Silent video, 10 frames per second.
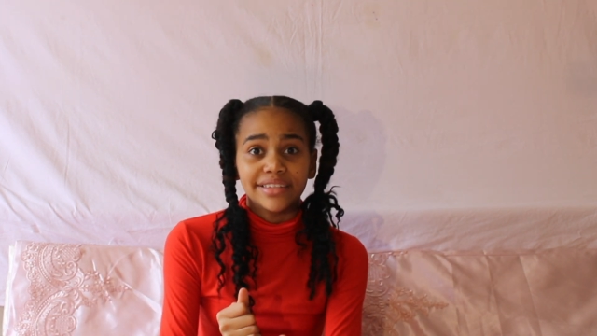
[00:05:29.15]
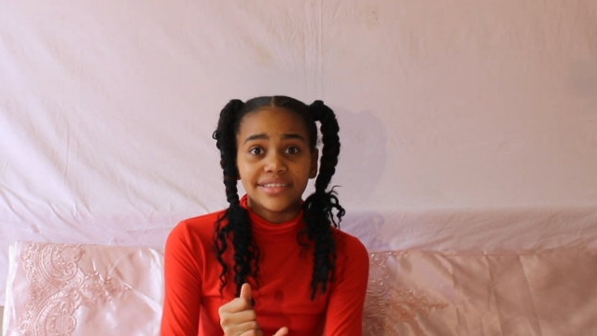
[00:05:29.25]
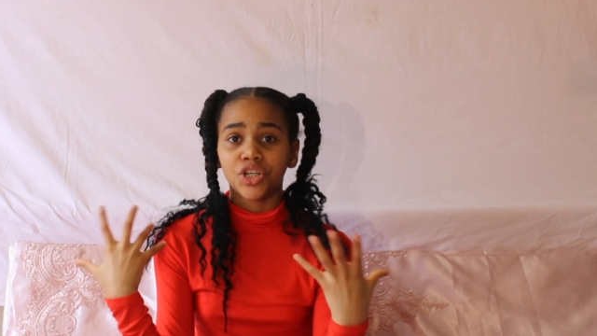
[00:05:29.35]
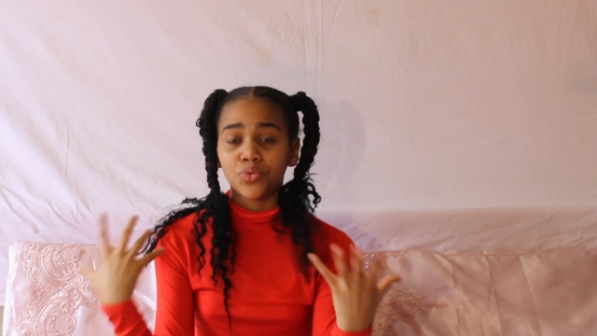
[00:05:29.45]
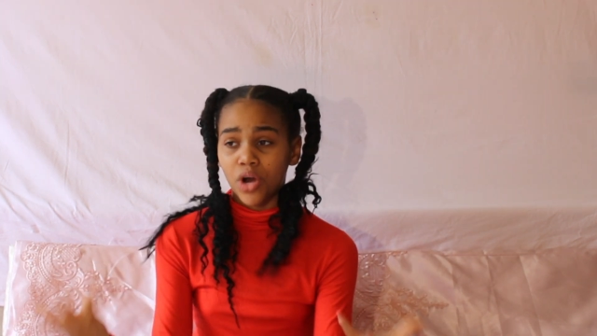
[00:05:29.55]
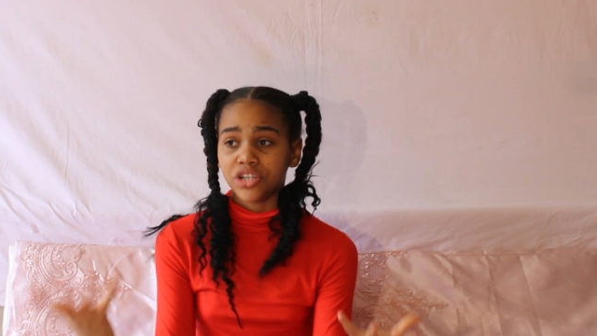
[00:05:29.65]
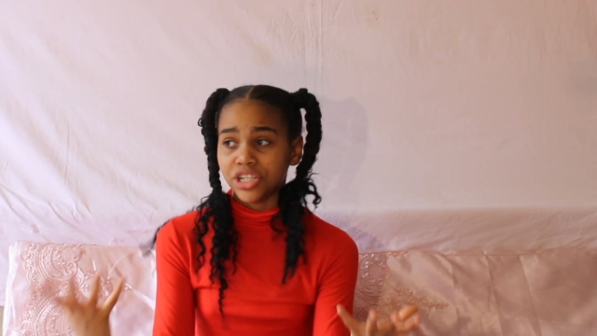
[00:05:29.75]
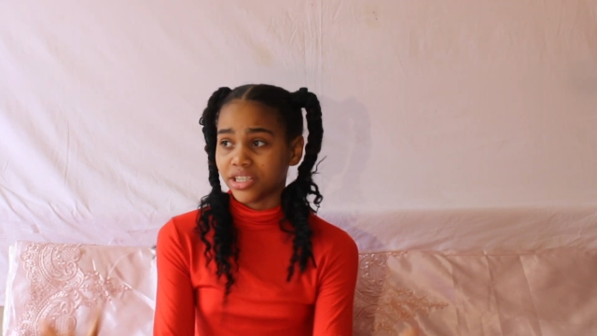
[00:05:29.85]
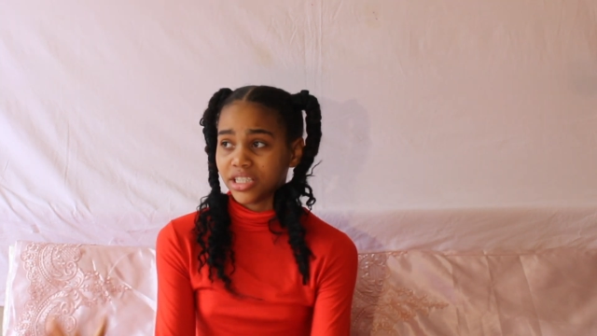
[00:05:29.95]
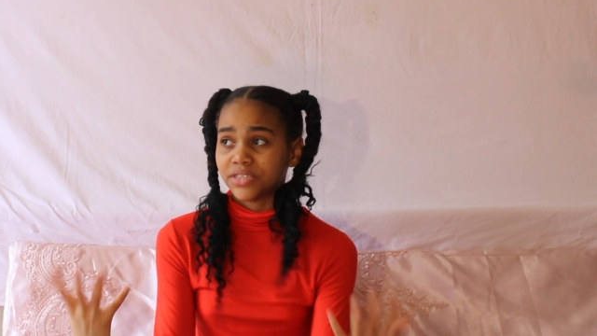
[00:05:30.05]
If you're
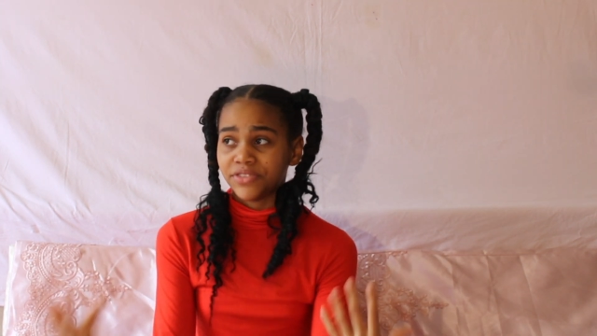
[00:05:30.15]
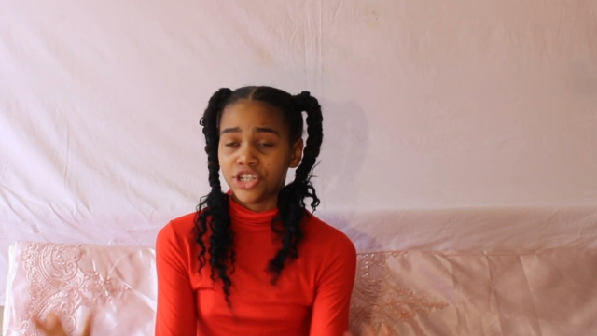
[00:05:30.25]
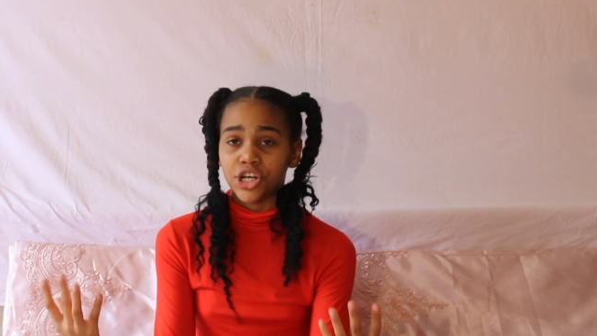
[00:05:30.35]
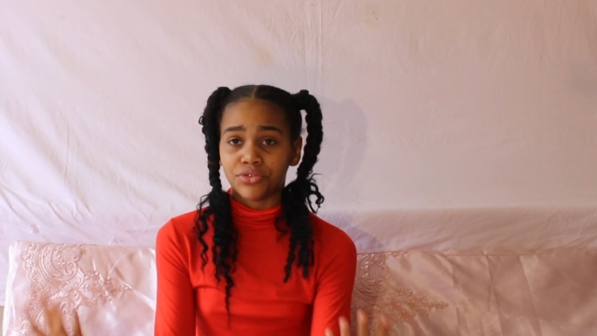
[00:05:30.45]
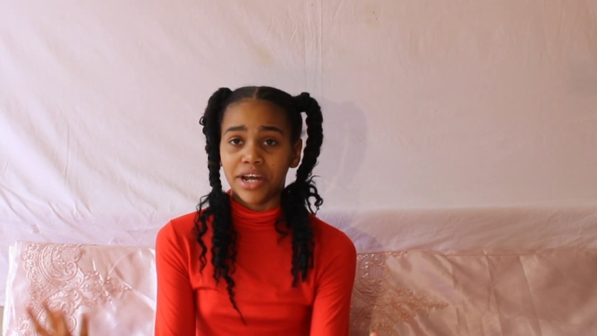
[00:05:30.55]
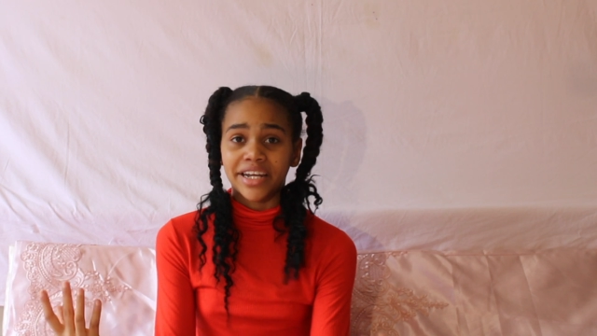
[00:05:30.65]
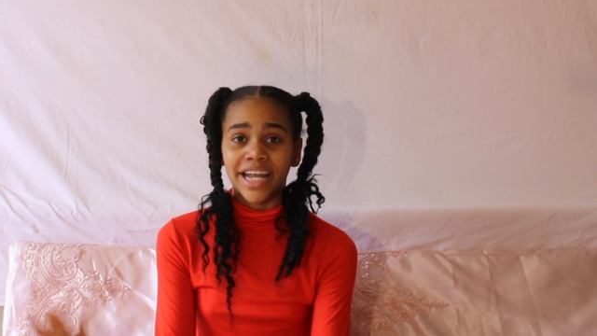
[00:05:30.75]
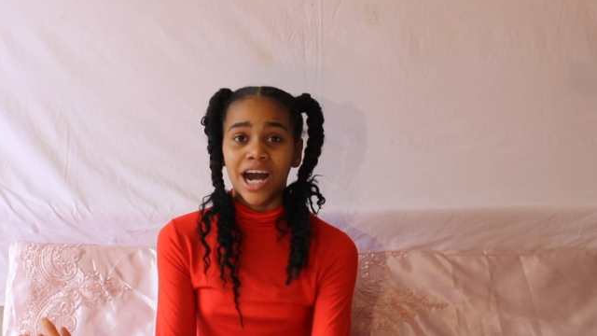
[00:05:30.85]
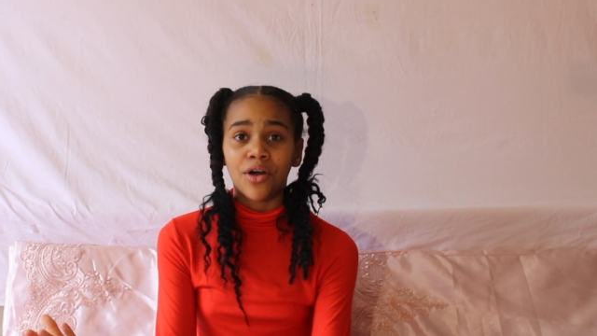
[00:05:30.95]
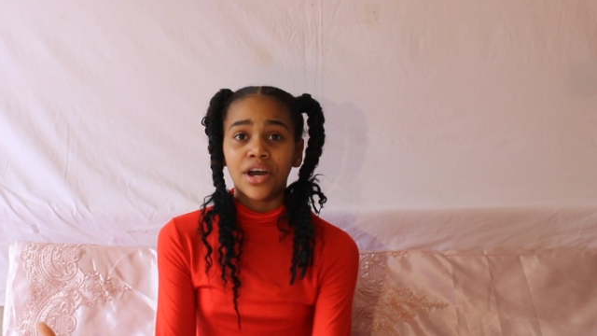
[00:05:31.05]
watching this video right
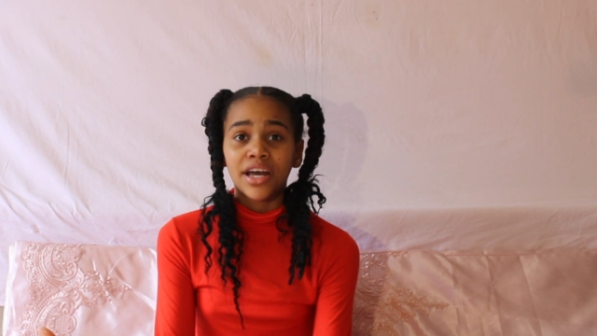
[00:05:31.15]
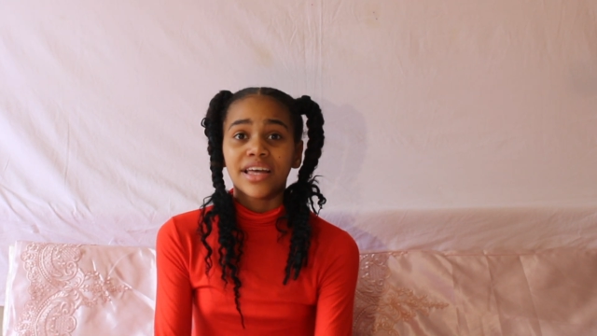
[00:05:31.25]
now,